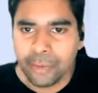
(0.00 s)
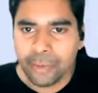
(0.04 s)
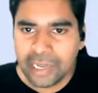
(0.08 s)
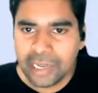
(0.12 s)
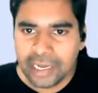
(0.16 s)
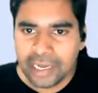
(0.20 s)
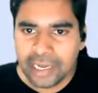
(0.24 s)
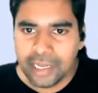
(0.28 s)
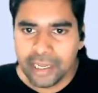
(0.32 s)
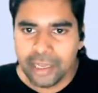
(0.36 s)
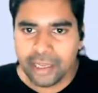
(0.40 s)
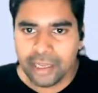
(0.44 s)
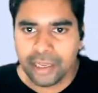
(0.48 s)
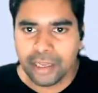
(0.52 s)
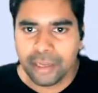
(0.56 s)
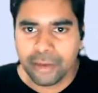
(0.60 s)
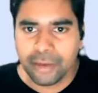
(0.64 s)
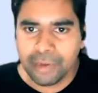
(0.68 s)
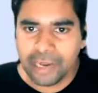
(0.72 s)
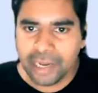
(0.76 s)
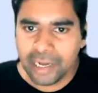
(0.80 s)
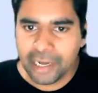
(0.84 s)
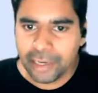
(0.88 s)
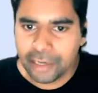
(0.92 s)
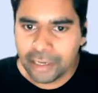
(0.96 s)
Quick
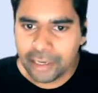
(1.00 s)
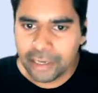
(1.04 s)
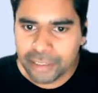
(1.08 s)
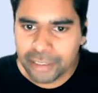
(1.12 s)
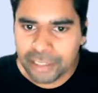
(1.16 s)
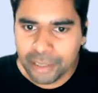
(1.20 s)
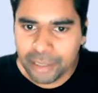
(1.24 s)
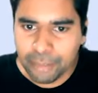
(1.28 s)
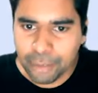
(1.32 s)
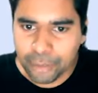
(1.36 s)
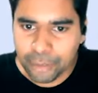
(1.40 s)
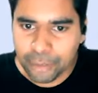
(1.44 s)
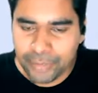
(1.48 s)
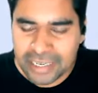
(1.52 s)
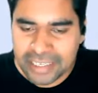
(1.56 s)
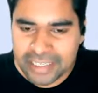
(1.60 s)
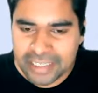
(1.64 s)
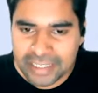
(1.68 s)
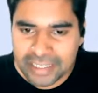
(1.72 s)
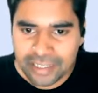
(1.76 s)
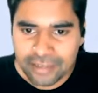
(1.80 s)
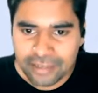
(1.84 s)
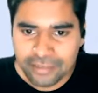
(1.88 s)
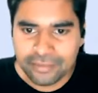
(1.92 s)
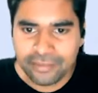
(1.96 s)
introduction about
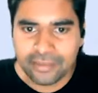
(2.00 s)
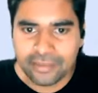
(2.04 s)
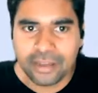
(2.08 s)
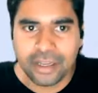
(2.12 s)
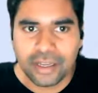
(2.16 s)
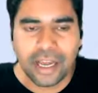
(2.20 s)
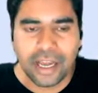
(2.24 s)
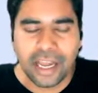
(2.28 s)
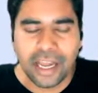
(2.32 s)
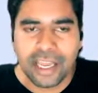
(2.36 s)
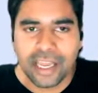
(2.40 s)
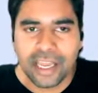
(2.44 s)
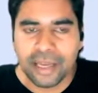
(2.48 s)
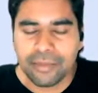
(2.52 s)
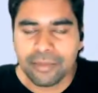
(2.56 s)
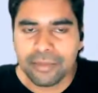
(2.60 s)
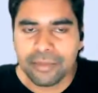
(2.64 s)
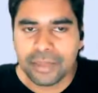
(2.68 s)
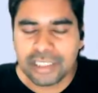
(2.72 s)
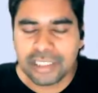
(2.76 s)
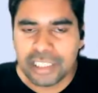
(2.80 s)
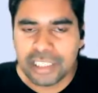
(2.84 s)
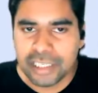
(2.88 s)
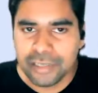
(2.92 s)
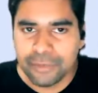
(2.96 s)
myself. I
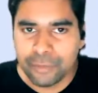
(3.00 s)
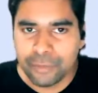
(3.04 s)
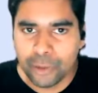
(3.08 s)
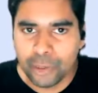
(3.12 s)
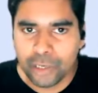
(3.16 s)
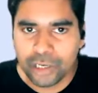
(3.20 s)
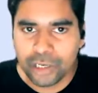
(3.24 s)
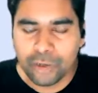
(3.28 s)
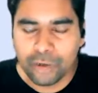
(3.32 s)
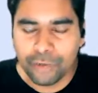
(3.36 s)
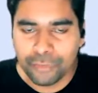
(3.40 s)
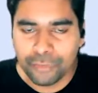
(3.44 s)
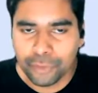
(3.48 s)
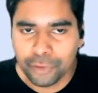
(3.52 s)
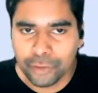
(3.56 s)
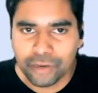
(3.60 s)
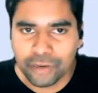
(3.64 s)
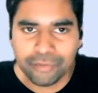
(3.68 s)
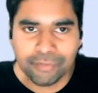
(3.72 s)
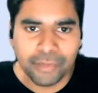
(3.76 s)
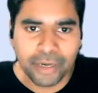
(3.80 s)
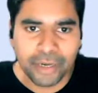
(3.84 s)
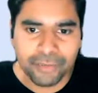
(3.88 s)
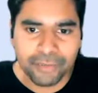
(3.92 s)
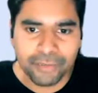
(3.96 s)
am CEO and co-founder
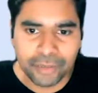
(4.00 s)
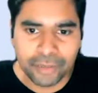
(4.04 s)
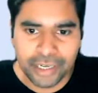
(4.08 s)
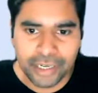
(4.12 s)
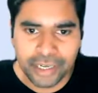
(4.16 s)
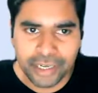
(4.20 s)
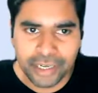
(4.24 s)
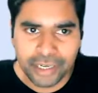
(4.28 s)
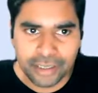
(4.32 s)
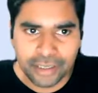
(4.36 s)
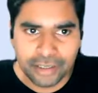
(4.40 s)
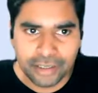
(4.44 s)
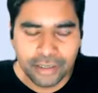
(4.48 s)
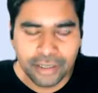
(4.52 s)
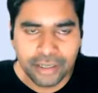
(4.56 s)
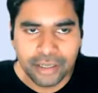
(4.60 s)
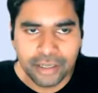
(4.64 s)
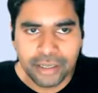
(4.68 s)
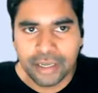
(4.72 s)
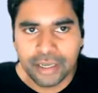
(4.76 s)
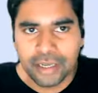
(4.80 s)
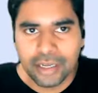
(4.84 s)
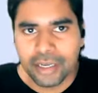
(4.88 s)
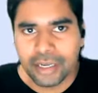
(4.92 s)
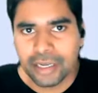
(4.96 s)
of Metadata.
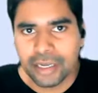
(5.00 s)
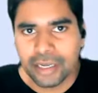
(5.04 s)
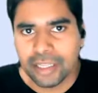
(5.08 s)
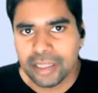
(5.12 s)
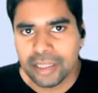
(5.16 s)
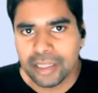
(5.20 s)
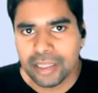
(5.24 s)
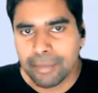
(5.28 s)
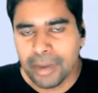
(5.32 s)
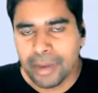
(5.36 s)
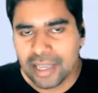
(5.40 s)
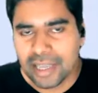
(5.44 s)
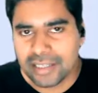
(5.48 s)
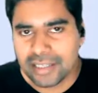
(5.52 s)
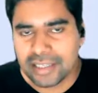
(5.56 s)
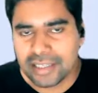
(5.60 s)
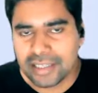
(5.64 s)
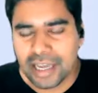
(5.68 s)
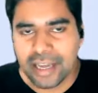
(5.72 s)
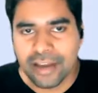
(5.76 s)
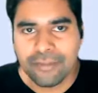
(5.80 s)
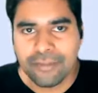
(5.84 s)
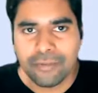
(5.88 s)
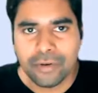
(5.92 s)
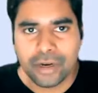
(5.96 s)
In the past,
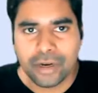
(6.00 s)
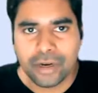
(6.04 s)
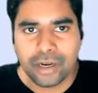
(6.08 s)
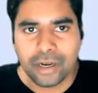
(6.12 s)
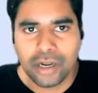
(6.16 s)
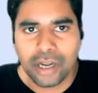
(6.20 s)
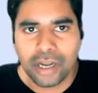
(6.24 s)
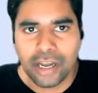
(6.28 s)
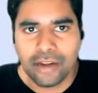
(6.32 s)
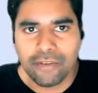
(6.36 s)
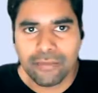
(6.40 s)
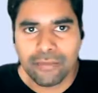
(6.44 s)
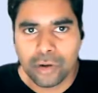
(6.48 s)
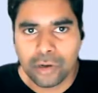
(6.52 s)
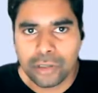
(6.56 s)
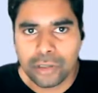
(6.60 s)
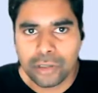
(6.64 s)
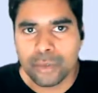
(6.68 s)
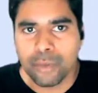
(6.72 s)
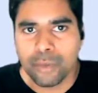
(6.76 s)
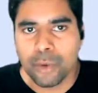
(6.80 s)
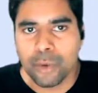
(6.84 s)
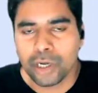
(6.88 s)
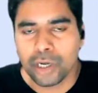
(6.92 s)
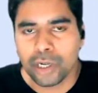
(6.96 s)
I've
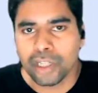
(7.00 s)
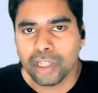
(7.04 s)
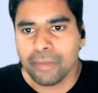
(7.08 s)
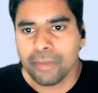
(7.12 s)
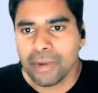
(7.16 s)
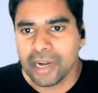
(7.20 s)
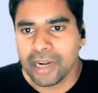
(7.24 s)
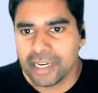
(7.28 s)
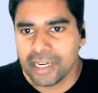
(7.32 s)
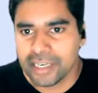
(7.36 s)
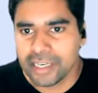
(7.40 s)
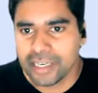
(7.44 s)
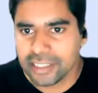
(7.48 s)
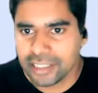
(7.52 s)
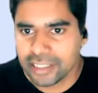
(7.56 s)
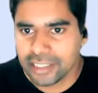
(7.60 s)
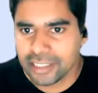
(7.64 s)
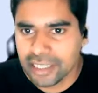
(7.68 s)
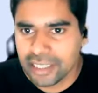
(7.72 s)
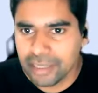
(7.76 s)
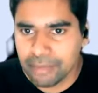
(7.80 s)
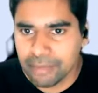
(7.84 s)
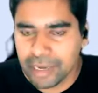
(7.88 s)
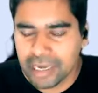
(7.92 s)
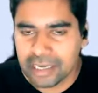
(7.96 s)
also worked on the metadata
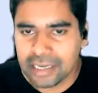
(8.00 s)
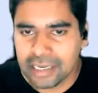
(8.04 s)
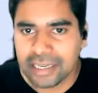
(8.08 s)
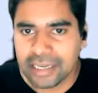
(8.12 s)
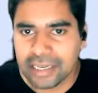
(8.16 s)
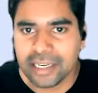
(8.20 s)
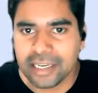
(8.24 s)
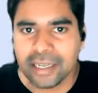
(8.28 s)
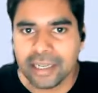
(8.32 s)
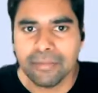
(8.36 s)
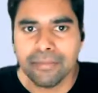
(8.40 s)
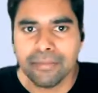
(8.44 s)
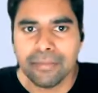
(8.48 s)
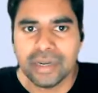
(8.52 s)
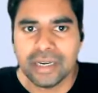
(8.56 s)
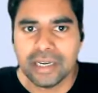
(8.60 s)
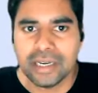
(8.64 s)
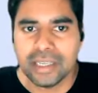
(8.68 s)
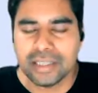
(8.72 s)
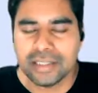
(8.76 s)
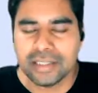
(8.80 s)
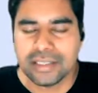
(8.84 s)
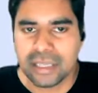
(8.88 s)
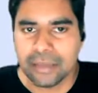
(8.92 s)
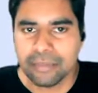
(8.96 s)
team at LinkedIn,
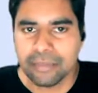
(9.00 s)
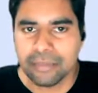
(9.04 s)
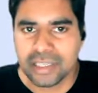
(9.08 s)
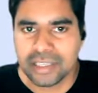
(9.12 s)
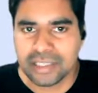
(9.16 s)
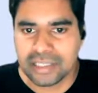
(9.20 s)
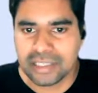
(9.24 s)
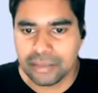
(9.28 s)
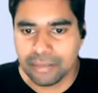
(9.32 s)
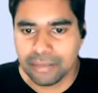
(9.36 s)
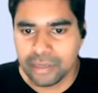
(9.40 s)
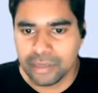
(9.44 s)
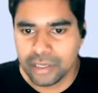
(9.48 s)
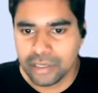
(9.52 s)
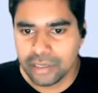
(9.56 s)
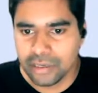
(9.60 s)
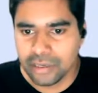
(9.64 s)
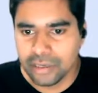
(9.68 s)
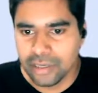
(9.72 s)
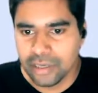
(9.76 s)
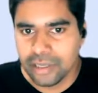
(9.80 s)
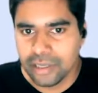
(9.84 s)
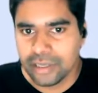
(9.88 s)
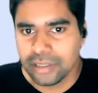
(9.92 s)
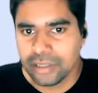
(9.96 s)
building something
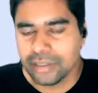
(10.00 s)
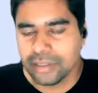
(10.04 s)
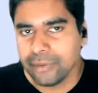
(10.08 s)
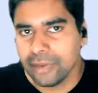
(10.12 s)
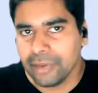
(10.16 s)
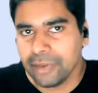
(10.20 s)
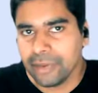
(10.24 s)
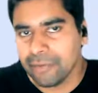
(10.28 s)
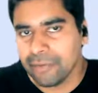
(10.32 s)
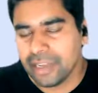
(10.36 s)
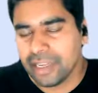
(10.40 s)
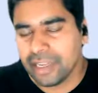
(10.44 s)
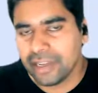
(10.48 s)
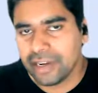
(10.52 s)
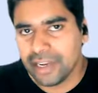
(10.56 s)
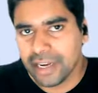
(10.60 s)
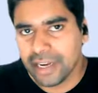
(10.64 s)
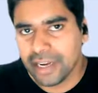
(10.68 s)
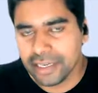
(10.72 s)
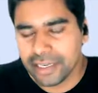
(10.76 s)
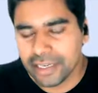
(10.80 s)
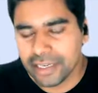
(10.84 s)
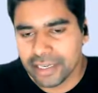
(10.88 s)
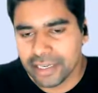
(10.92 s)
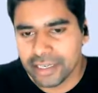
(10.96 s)
similar, where we
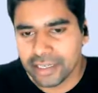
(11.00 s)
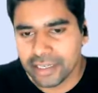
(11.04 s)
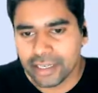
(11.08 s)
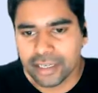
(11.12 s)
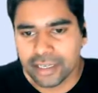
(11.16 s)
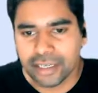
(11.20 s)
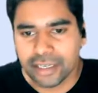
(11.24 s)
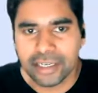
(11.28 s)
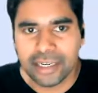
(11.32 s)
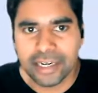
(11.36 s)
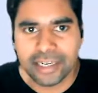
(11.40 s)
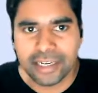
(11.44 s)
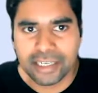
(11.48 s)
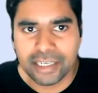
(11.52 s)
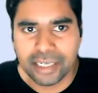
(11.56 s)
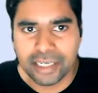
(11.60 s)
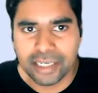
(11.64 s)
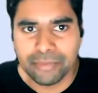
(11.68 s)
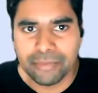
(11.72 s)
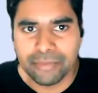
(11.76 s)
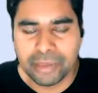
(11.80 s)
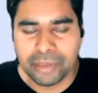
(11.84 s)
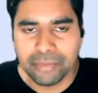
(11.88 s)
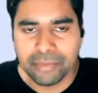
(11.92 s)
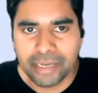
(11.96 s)
created a data
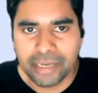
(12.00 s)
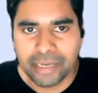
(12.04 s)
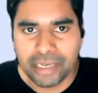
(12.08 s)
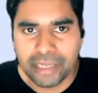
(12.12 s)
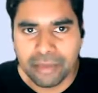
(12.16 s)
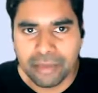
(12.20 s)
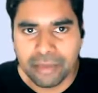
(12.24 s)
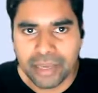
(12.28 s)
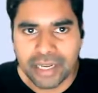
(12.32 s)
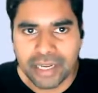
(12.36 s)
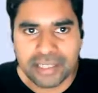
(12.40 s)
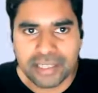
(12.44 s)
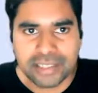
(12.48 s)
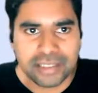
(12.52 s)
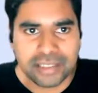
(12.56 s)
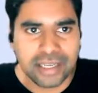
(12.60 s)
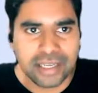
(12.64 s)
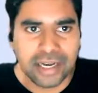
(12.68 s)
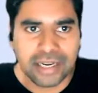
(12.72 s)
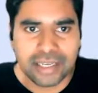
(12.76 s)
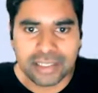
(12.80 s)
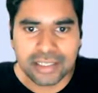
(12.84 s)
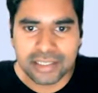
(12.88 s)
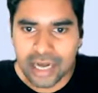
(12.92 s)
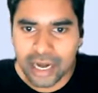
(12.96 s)
hub with my teammates
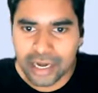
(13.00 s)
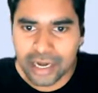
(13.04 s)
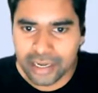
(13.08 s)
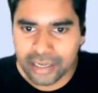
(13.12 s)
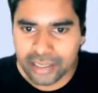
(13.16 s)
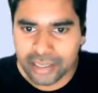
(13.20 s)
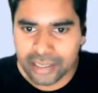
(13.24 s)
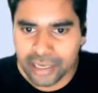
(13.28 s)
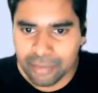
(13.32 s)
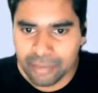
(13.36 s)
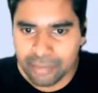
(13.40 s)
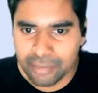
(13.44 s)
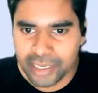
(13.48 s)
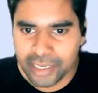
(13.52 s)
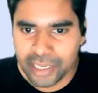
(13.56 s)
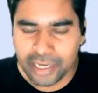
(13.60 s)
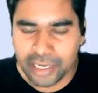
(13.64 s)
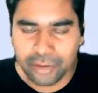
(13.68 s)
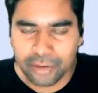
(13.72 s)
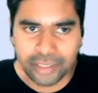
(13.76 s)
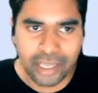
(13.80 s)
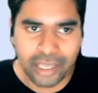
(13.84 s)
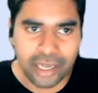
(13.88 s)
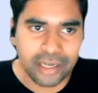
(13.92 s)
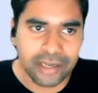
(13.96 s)
and started a company
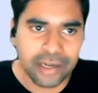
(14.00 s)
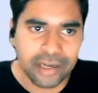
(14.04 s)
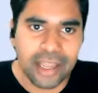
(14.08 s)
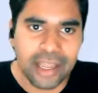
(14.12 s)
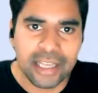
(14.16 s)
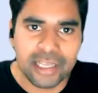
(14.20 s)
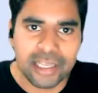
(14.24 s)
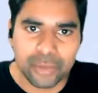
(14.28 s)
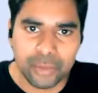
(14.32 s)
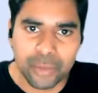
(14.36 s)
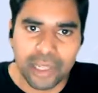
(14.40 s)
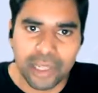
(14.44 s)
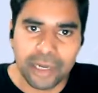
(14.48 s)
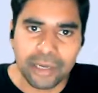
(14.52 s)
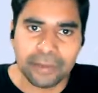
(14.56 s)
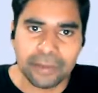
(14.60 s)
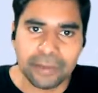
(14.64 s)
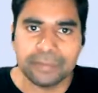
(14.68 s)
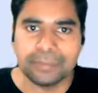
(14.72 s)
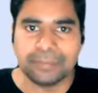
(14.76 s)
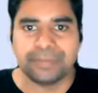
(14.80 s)
around that as well.